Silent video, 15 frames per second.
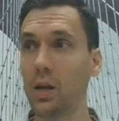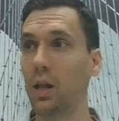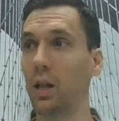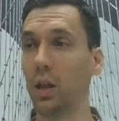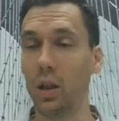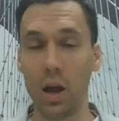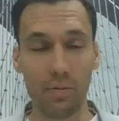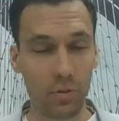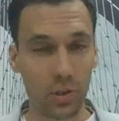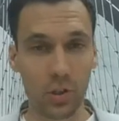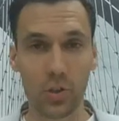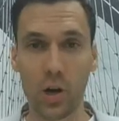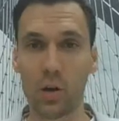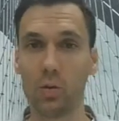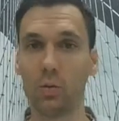love the
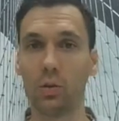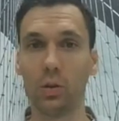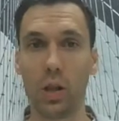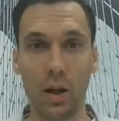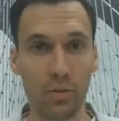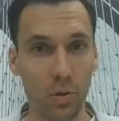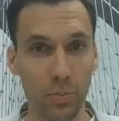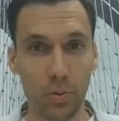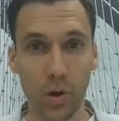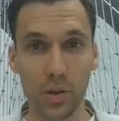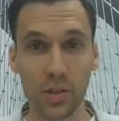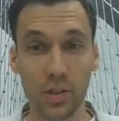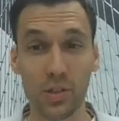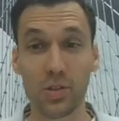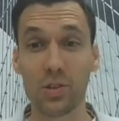struggle, love the
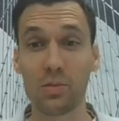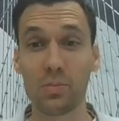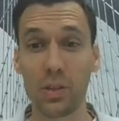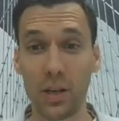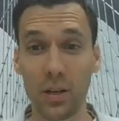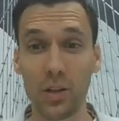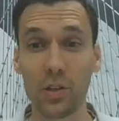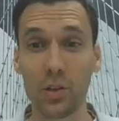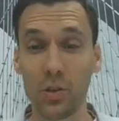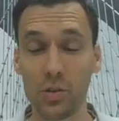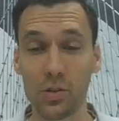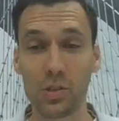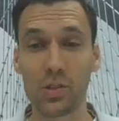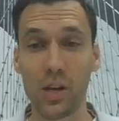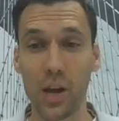process, because I'm telling
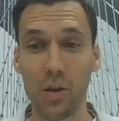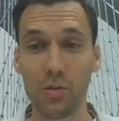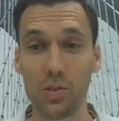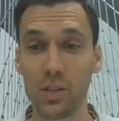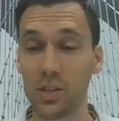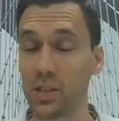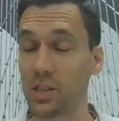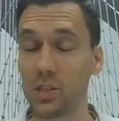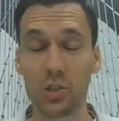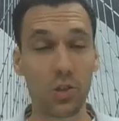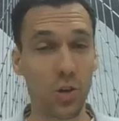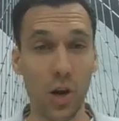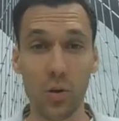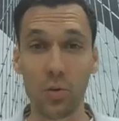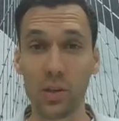you, sales is a
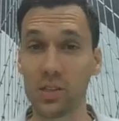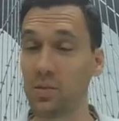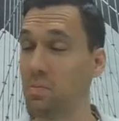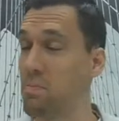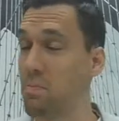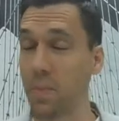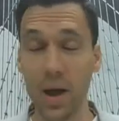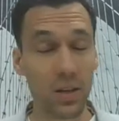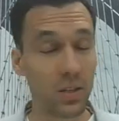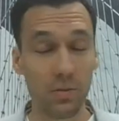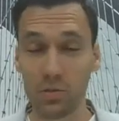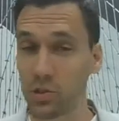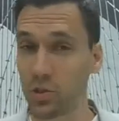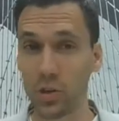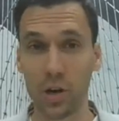struggle. It's a
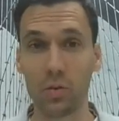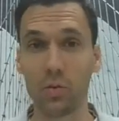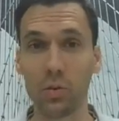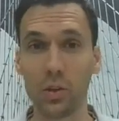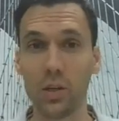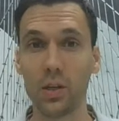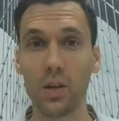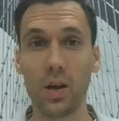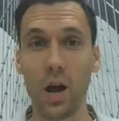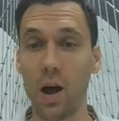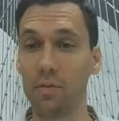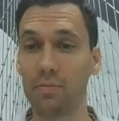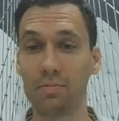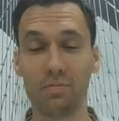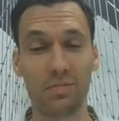massive struggle.
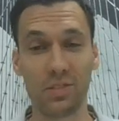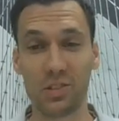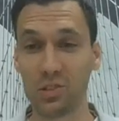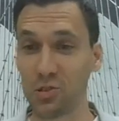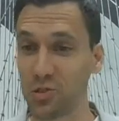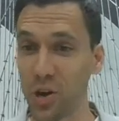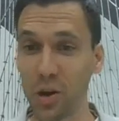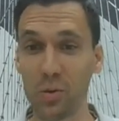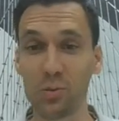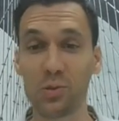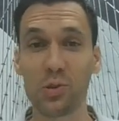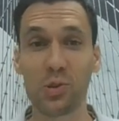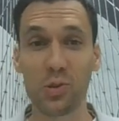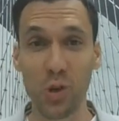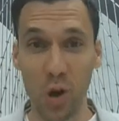I've struggled
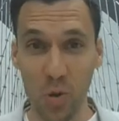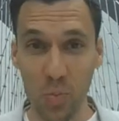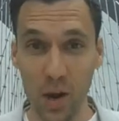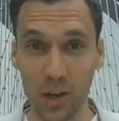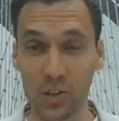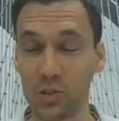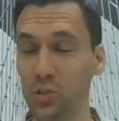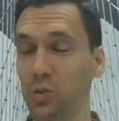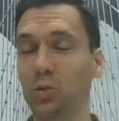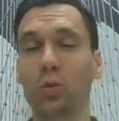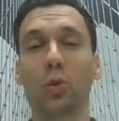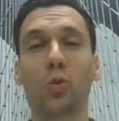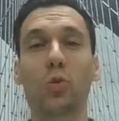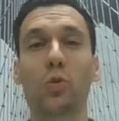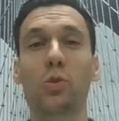so much. You
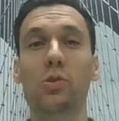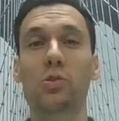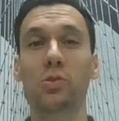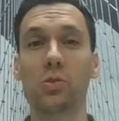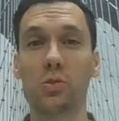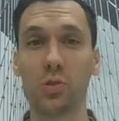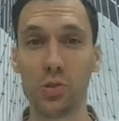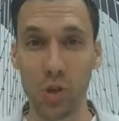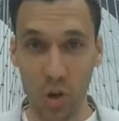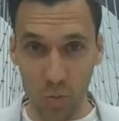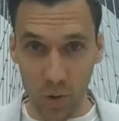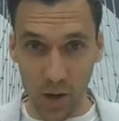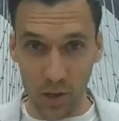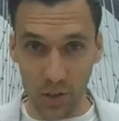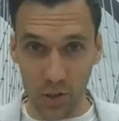lose so
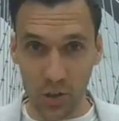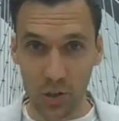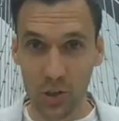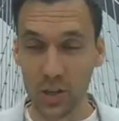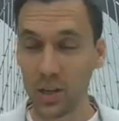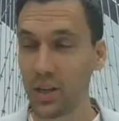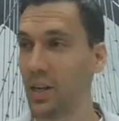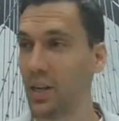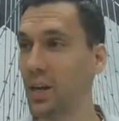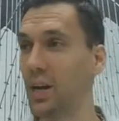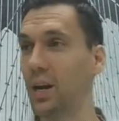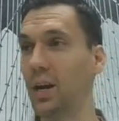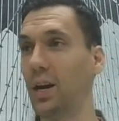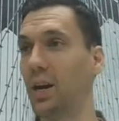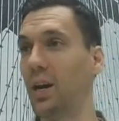much.
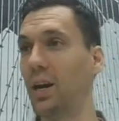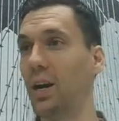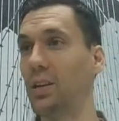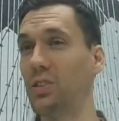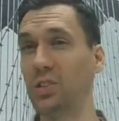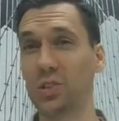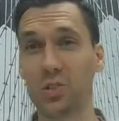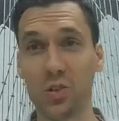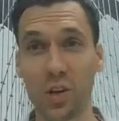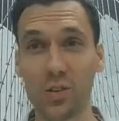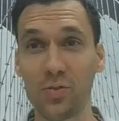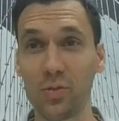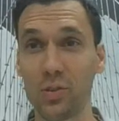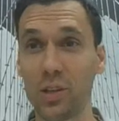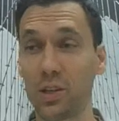It's
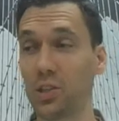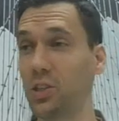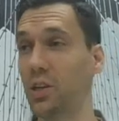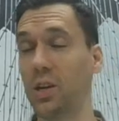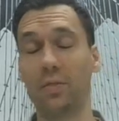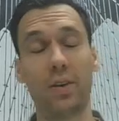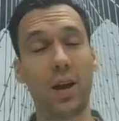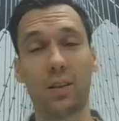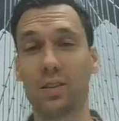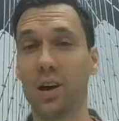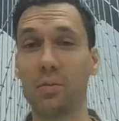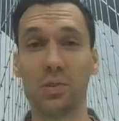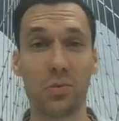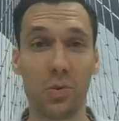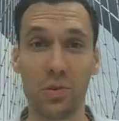stressful. Like shit, I've had
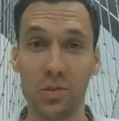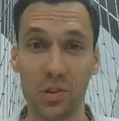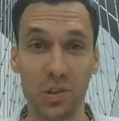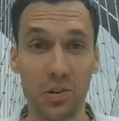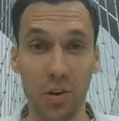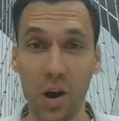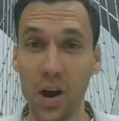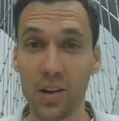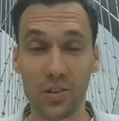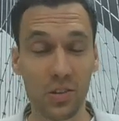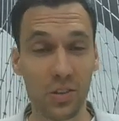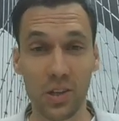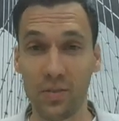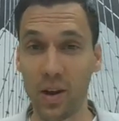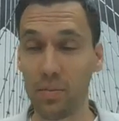times I wanted to cry and
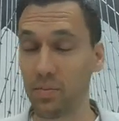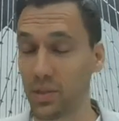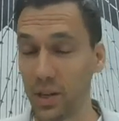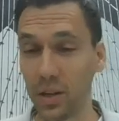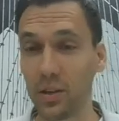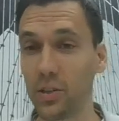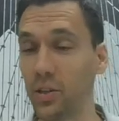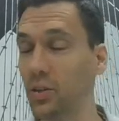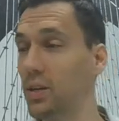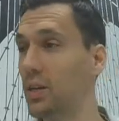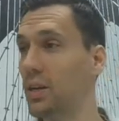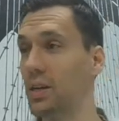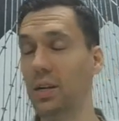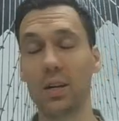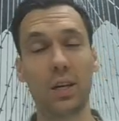just give up. I'm telling you.
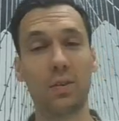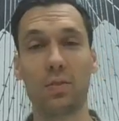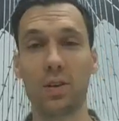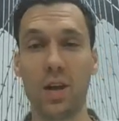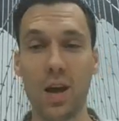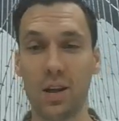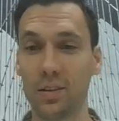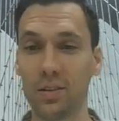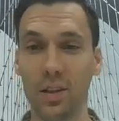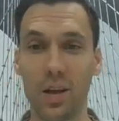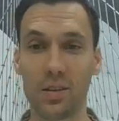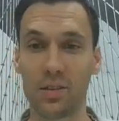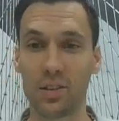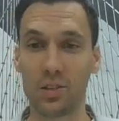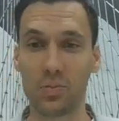Even now, in the
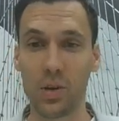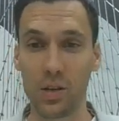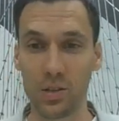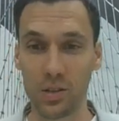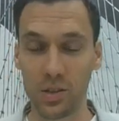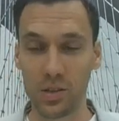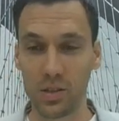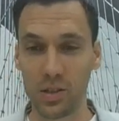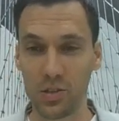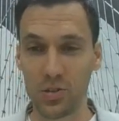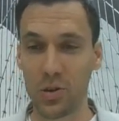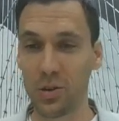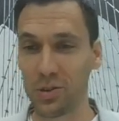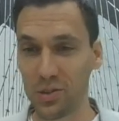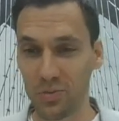last 6 months, since
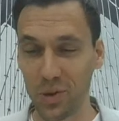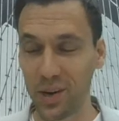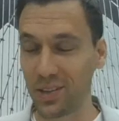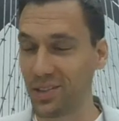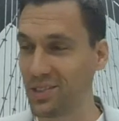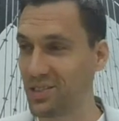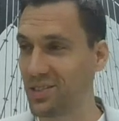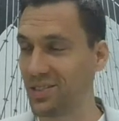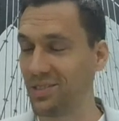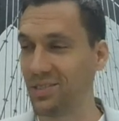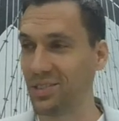running this